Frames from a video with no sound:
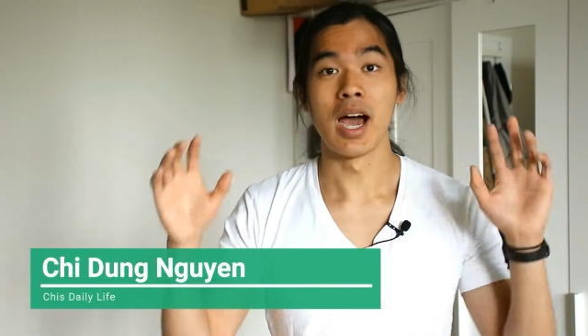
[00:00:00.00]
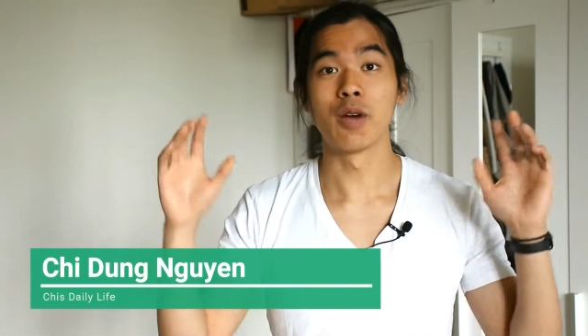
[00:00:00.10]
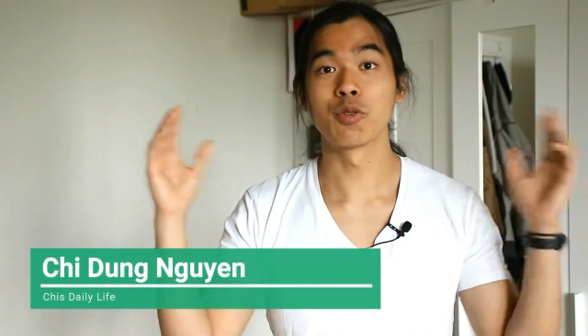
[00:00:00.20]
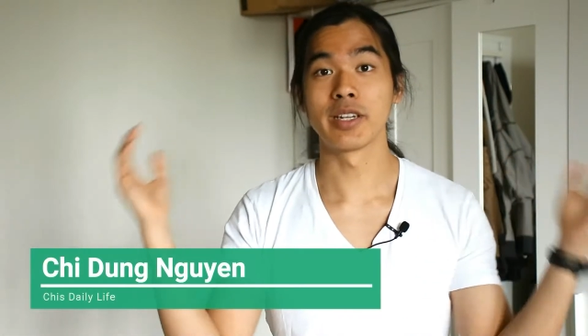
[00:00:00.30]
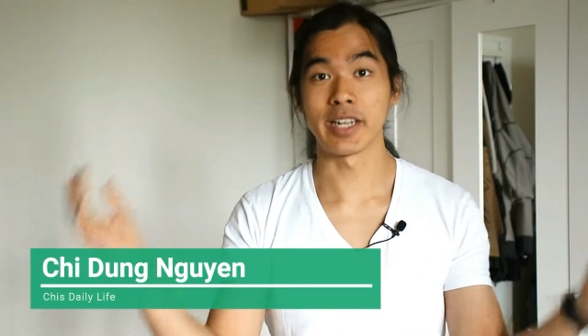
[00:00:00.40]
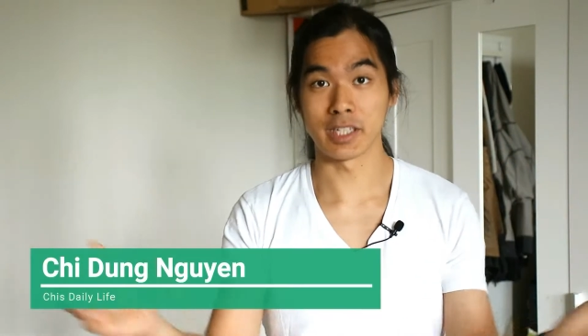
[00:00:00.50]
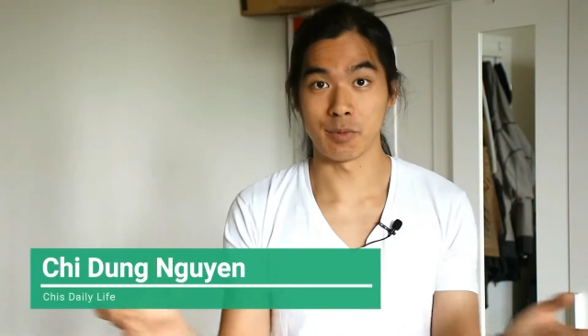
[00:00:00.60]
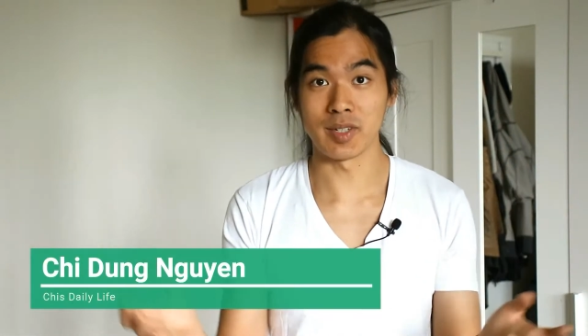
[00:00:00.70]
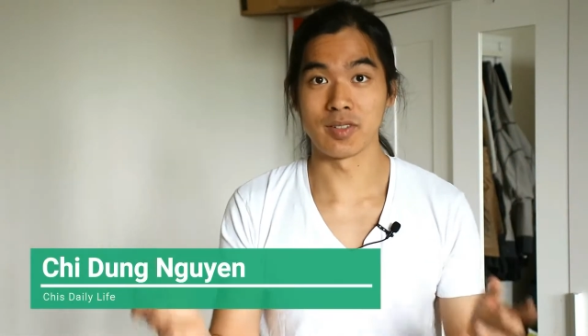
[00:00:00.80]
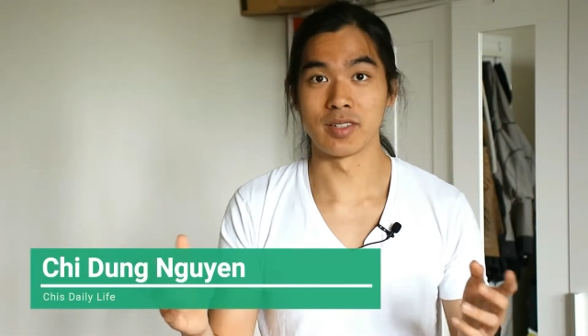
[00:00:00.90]
how you can
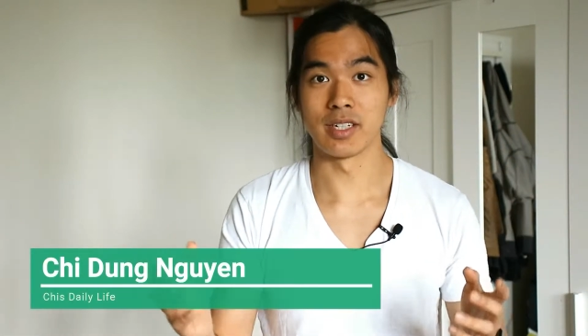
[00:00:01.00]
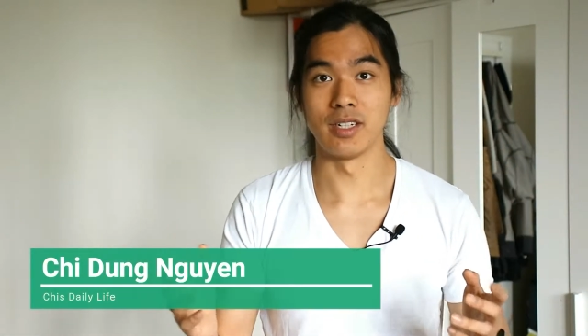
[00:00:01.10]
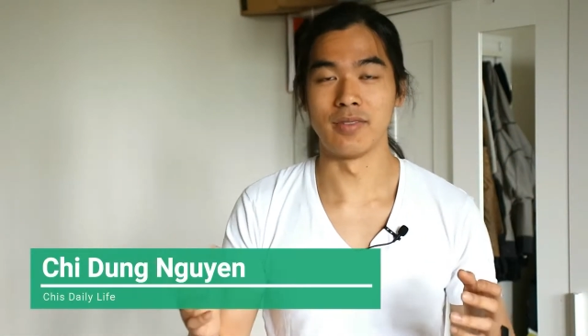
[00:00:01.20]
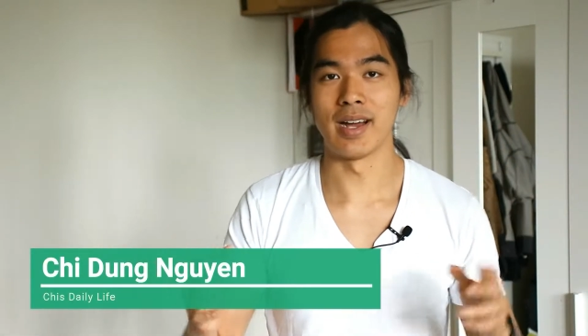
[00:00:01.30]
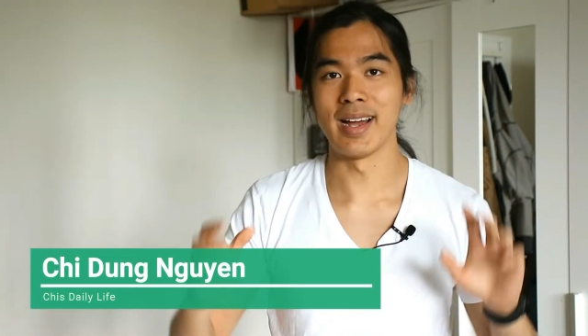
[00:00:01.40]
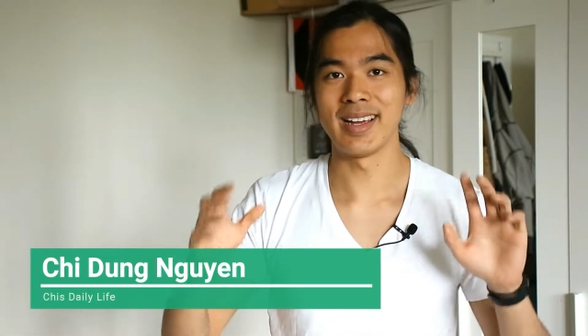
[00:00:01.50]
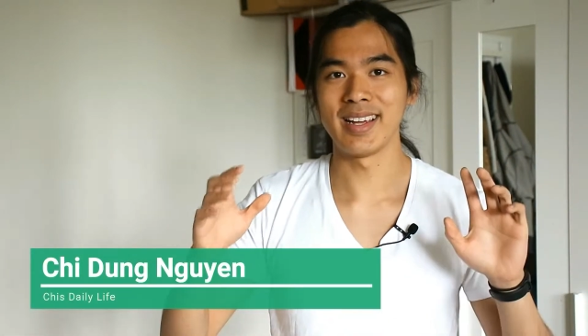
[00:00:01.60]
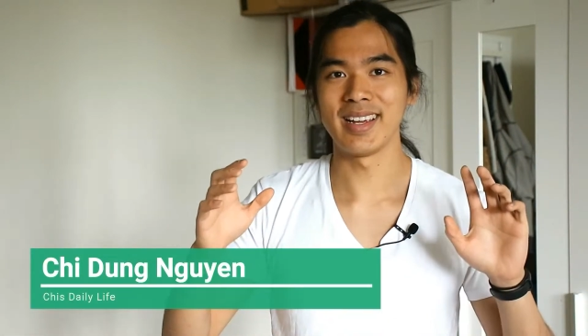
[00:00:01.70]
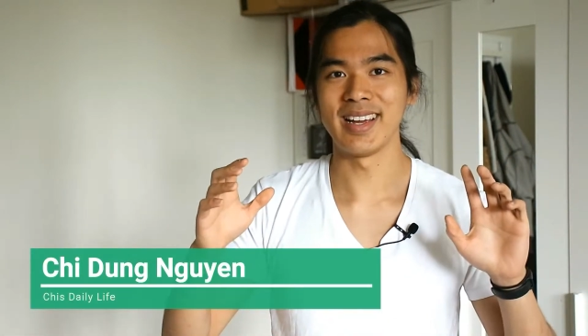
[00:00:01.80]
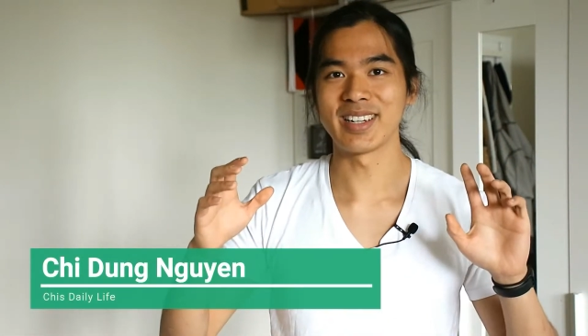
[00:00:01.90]
express yourself,
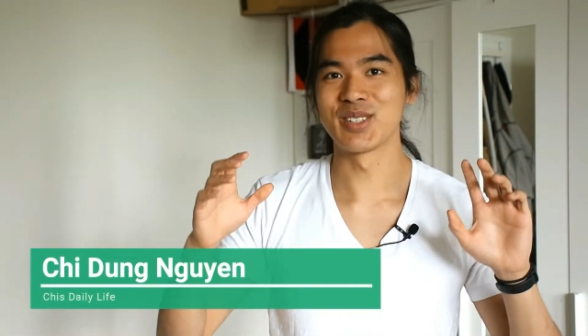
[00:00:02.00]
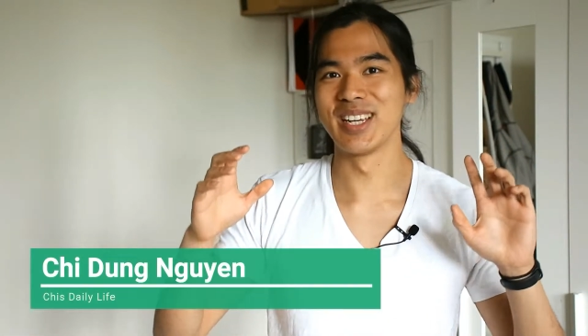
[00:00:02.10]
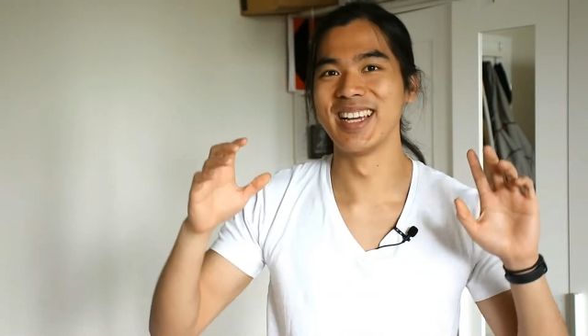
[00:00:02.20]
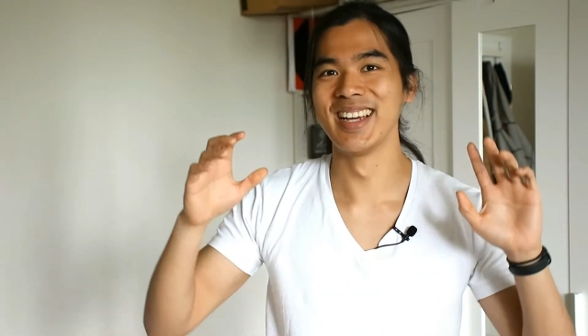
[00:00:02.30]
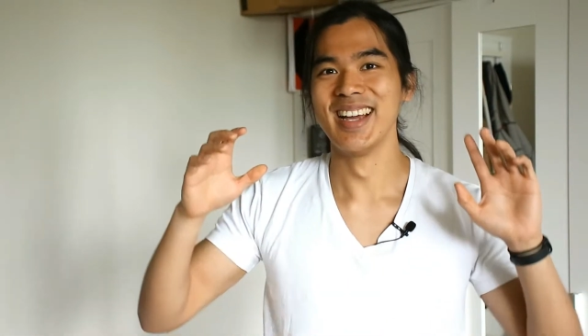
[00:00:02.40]
I actually